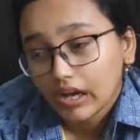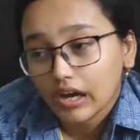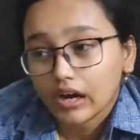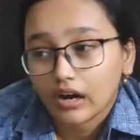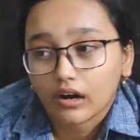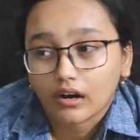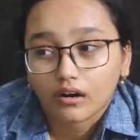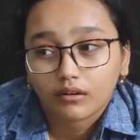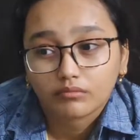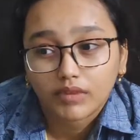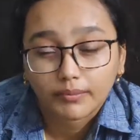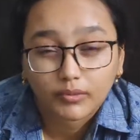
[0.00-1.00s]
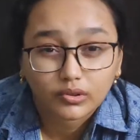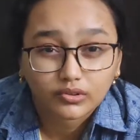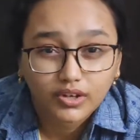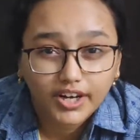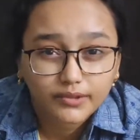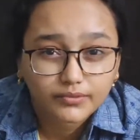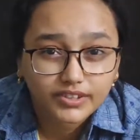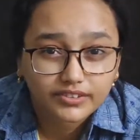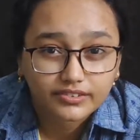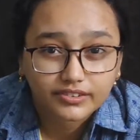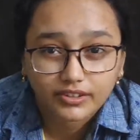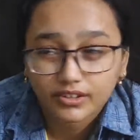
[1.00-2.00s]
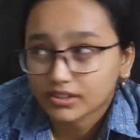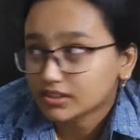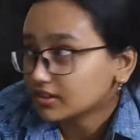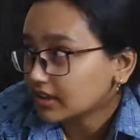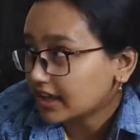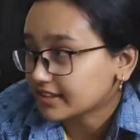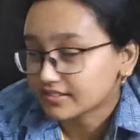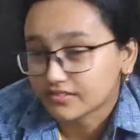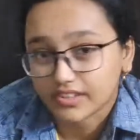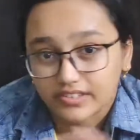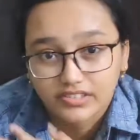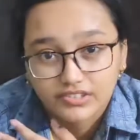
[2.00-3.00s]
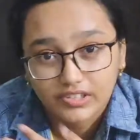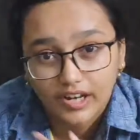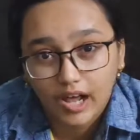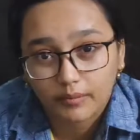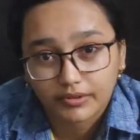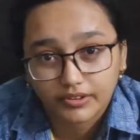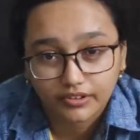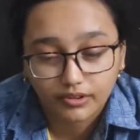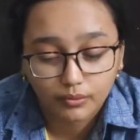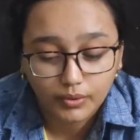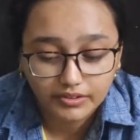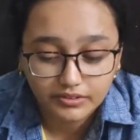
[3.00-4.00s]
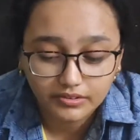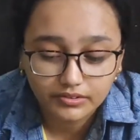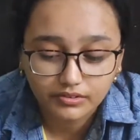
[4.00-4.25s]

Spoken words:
I'm also kind of concerned as the transition happens in the weather,